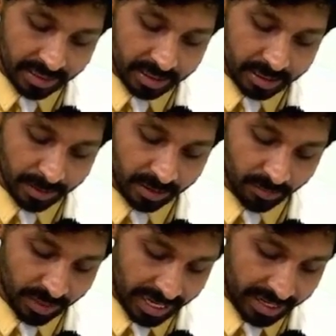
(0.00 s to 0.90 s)
in spite
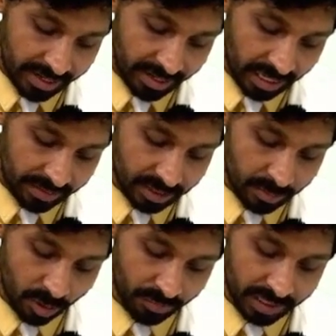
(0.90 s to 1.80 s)
of dietary and lifestyle
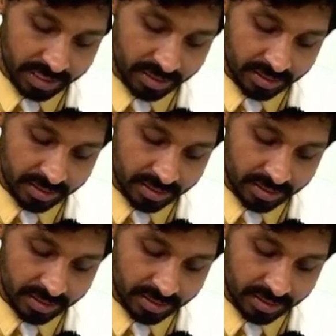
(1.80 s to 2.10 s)
modifications,